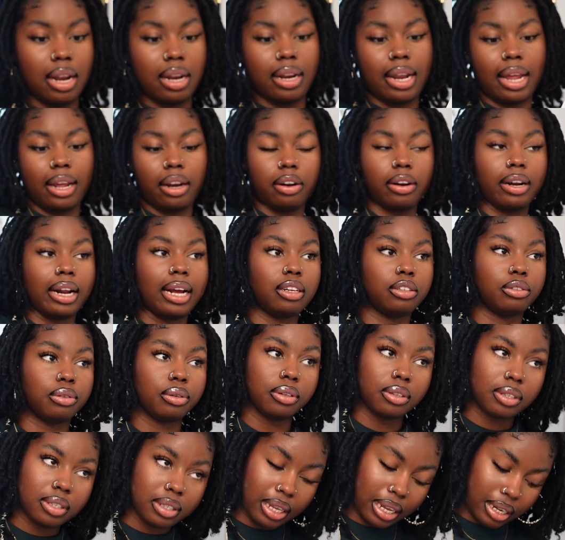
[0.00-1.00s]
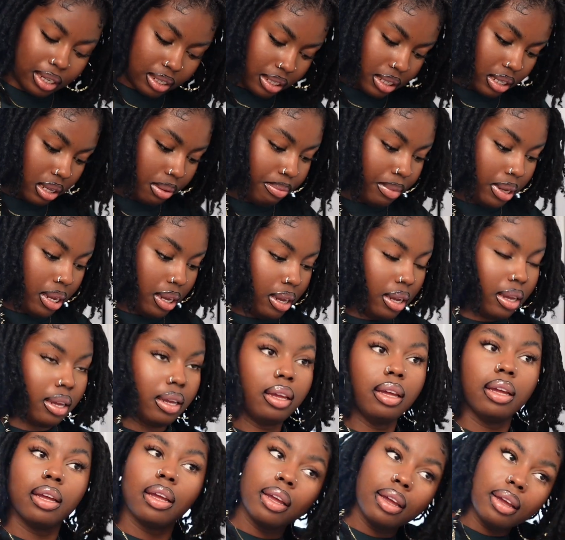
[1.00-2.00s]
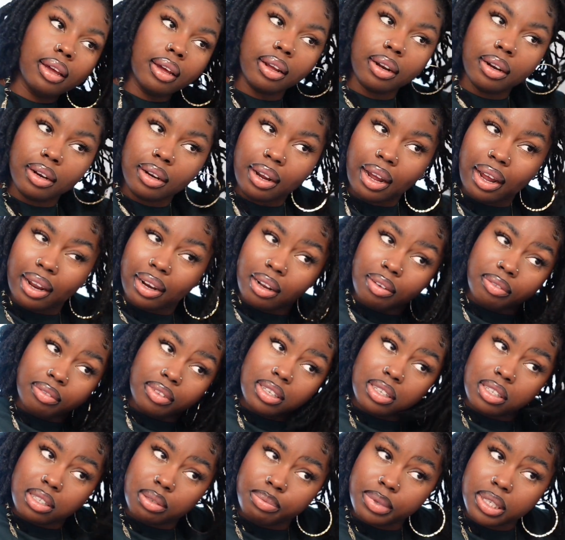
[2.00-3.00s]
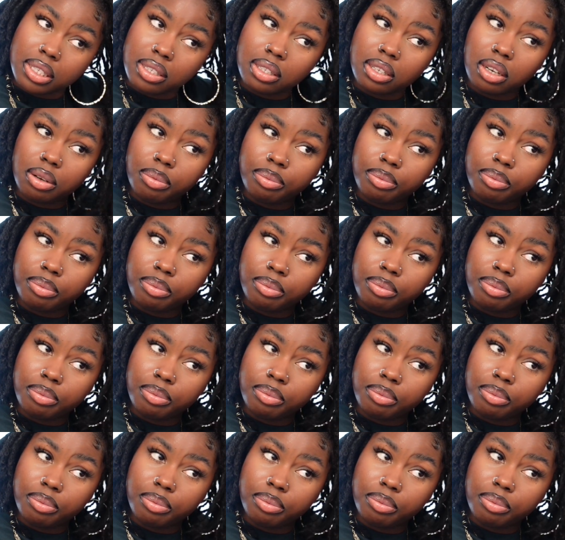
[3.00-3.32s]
Netter Naturals sent to me. And I love this mist so